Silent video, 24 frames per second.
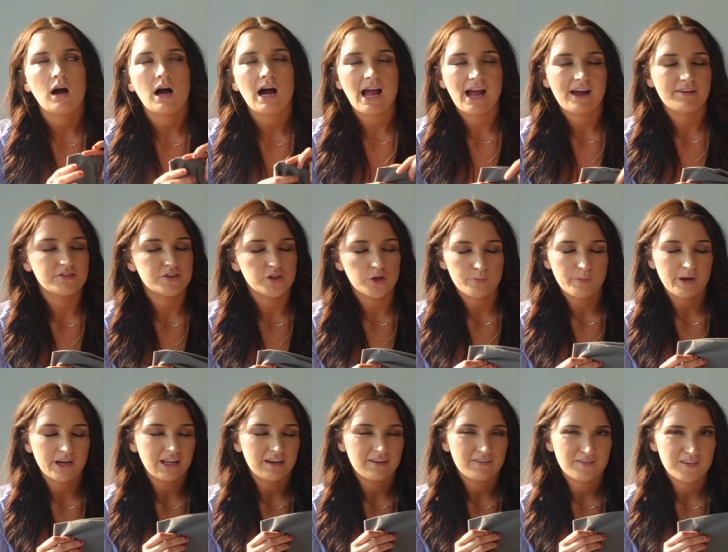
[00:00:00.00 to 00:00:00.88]
have so
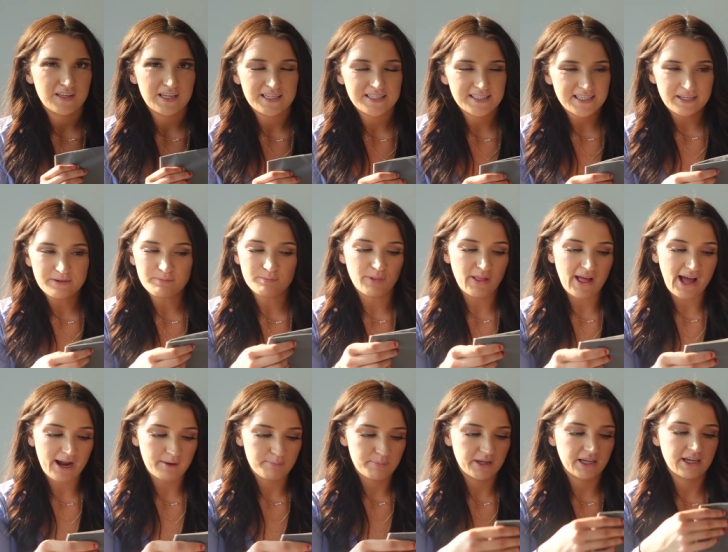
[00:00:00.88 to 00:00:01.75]
many of these in
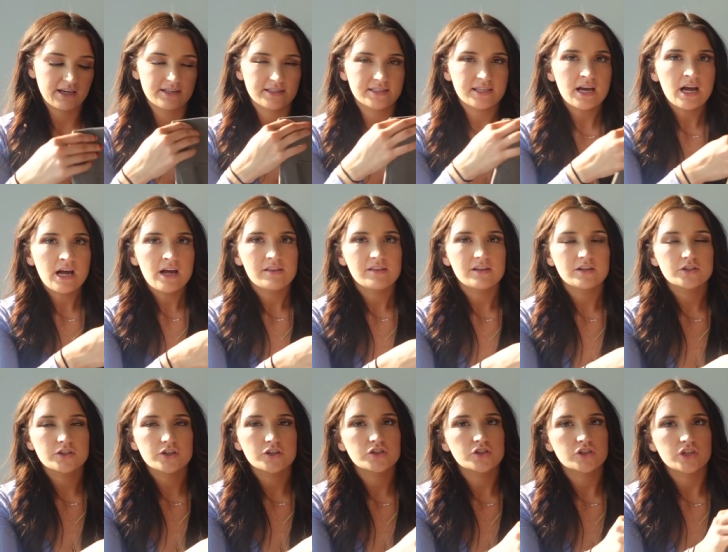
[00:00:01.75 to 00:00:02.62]
black because
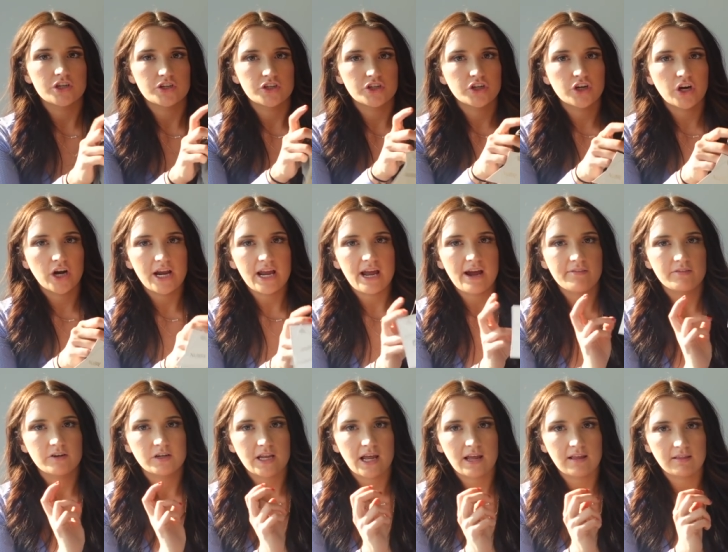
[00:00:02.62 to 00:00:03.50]
these are such a great
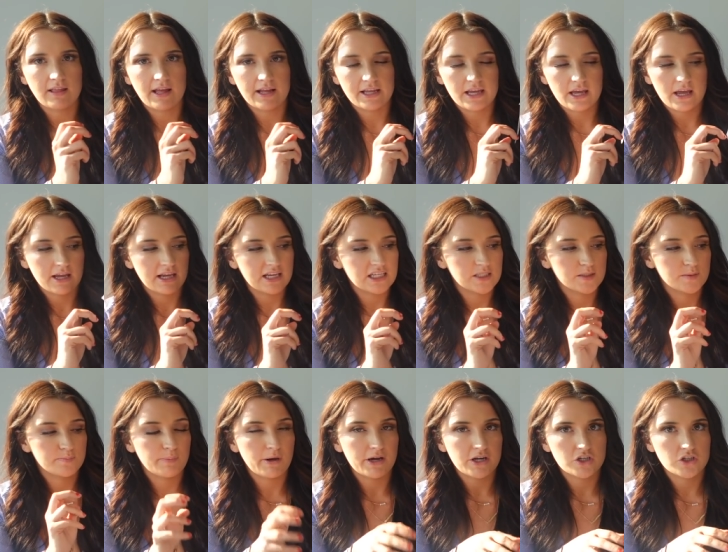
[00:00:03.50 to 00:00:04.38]
everyday legging,
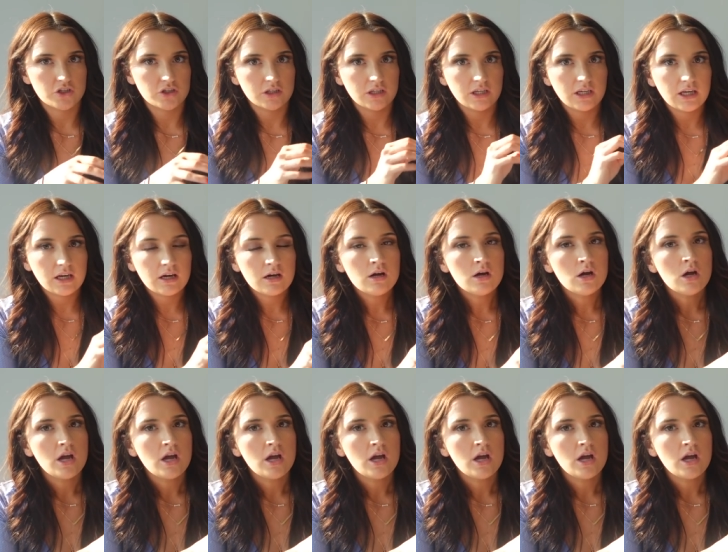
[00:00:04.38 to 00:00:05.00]
especially